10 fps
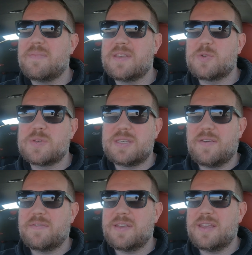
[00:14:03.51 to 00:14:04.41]
this was
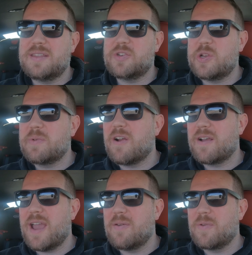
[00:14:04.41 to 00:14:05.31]
definitely in the dream car
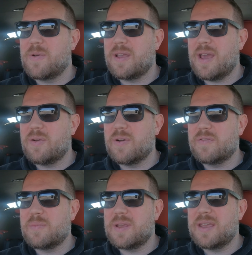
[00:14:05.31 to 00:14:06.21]
category
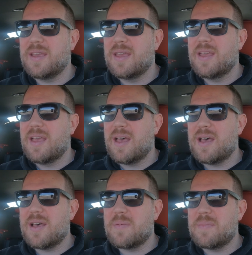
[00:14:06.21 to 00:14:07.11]
for me.
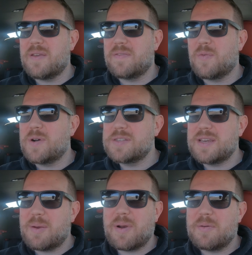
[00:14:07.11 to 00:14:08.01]
If it
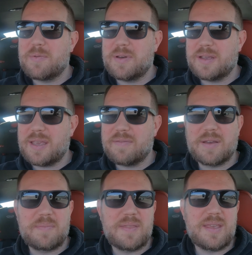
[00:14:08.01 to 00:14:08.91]
wasn't, I probably wouldn't have given
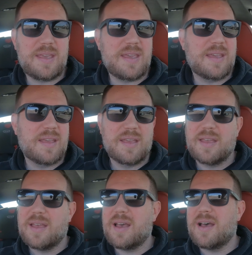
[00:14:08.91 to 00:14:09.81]
up the
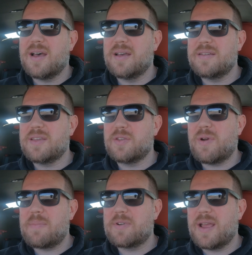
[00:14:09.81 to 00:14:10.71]
the
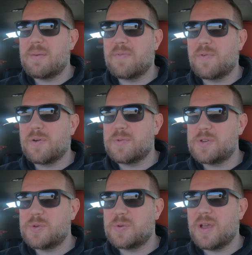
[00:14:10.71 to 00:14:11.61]
Raptor I had before,
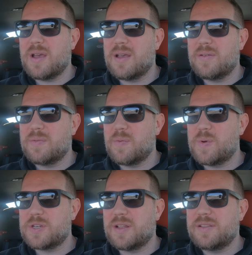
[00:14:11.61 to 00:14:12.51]
which
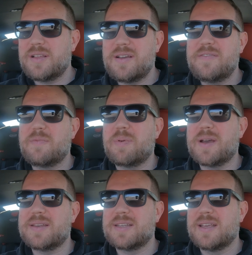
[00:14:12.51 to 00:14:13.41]
I loved. But